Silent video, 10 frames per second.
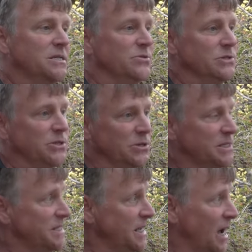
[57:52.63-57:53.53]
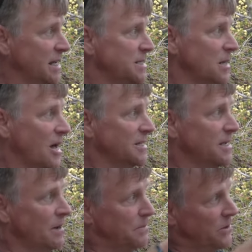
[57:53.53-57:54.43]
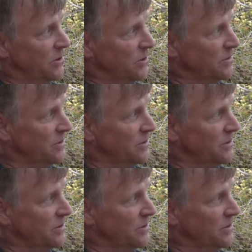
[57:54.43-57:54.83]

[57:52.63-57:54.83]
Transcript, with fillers: So until the sea ice locks up, it,